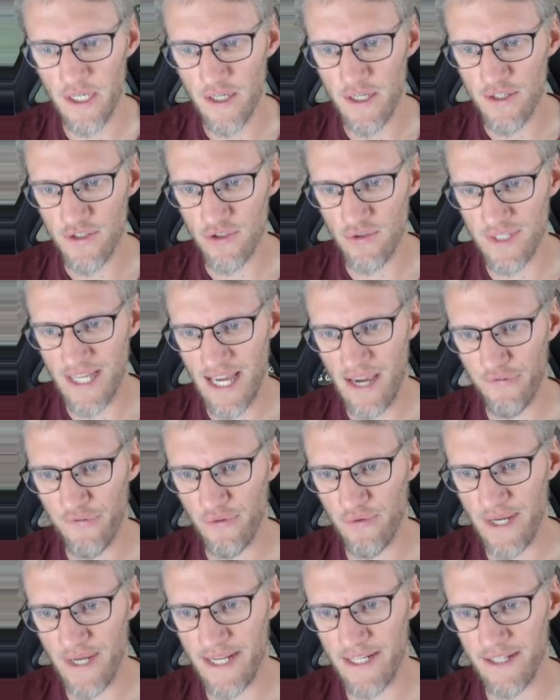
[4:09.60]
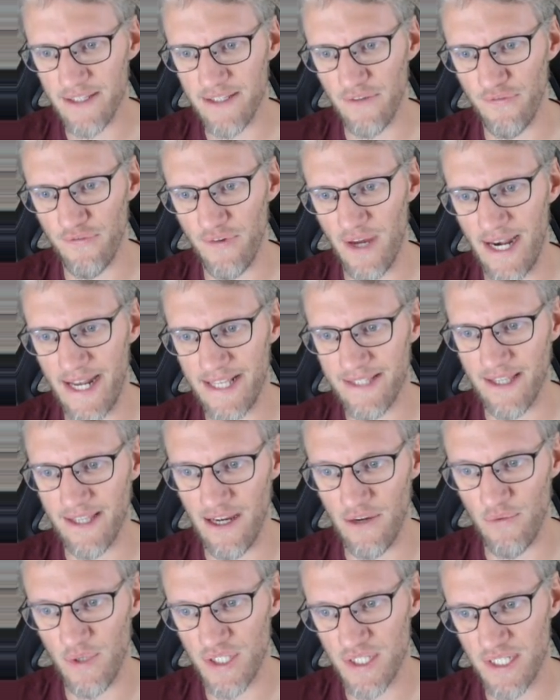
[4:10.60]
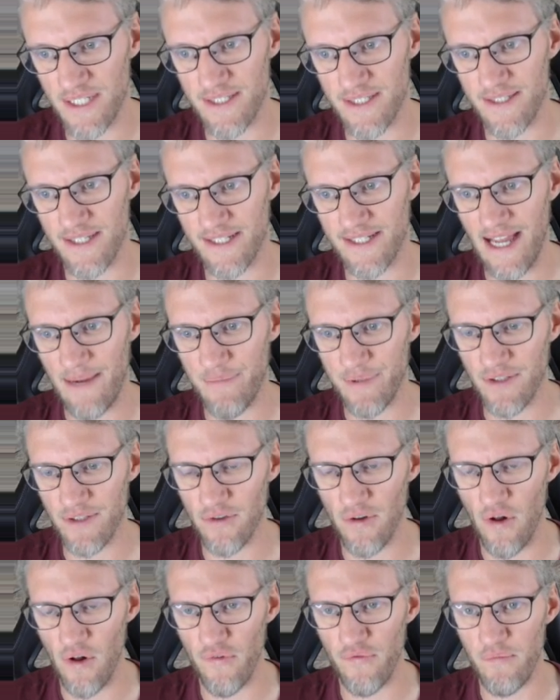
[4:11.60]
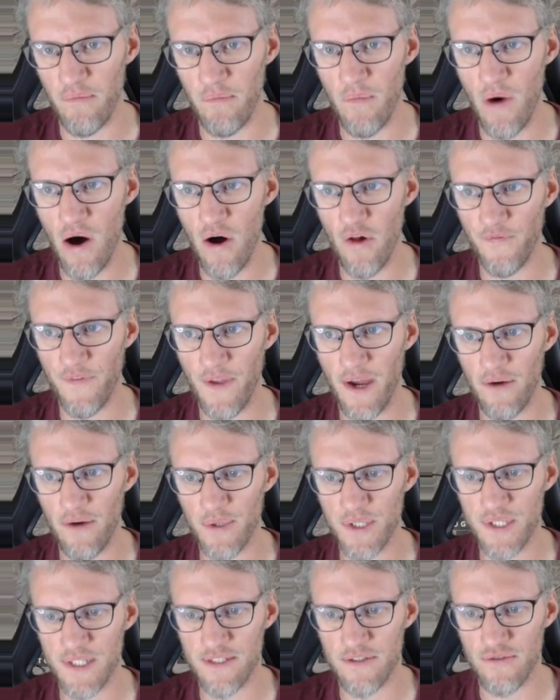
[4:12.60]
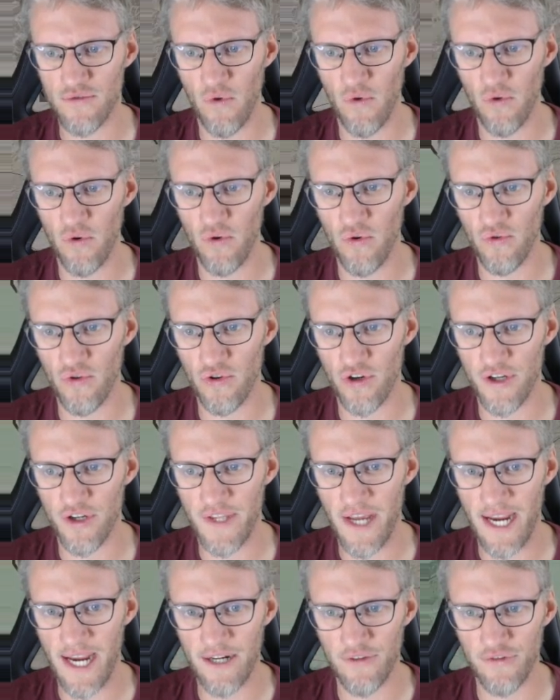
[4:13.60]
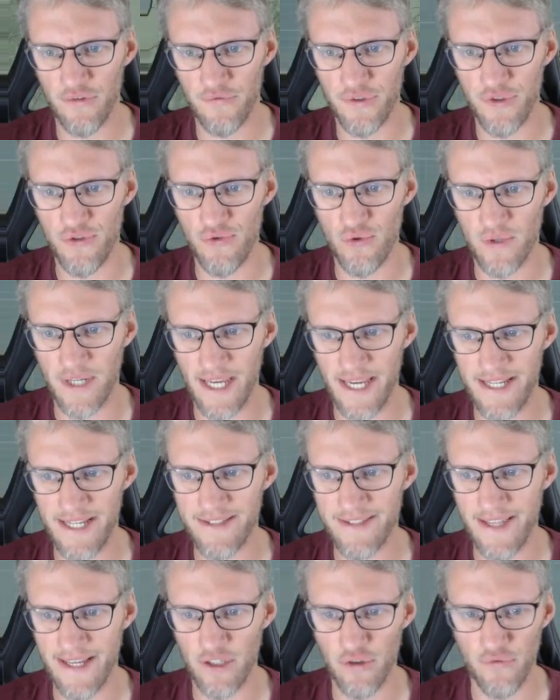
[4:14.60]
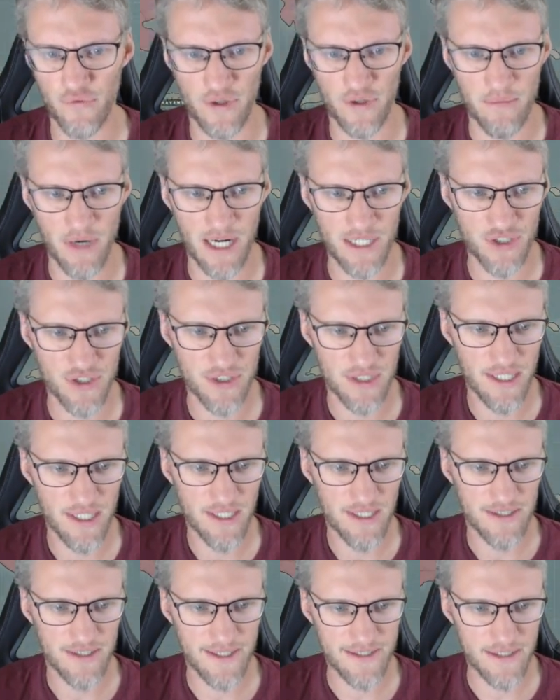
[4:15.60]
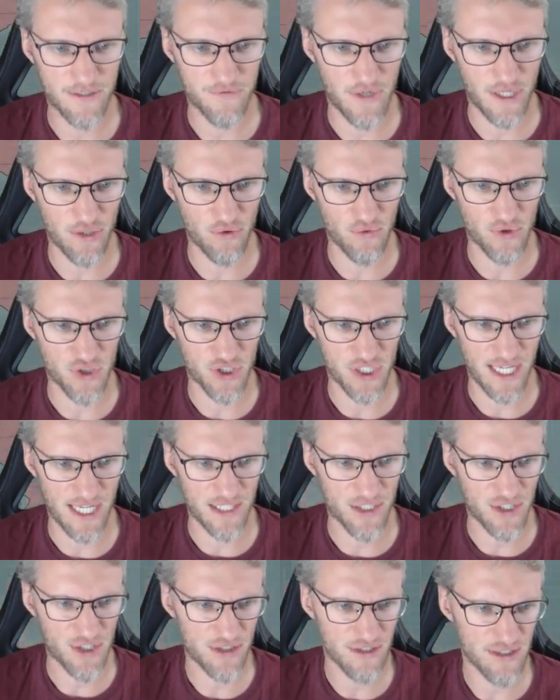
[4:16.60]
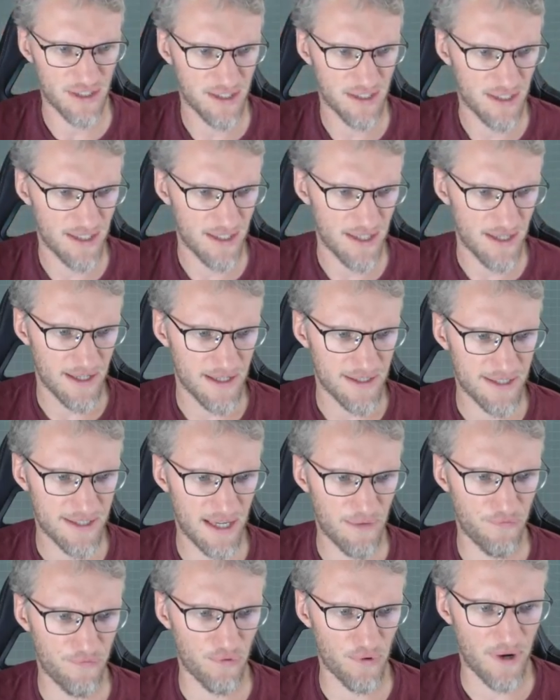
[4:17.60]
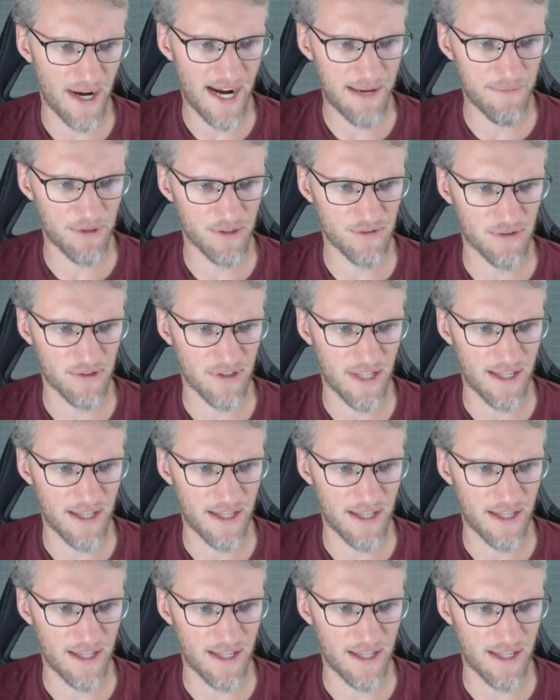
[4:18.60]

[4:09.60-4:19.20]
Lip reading: So they have created the Valletta, which is the capital of Malta, which is no longer an island of the UK. Thank you very much. That's a very good change. Same for Hamilton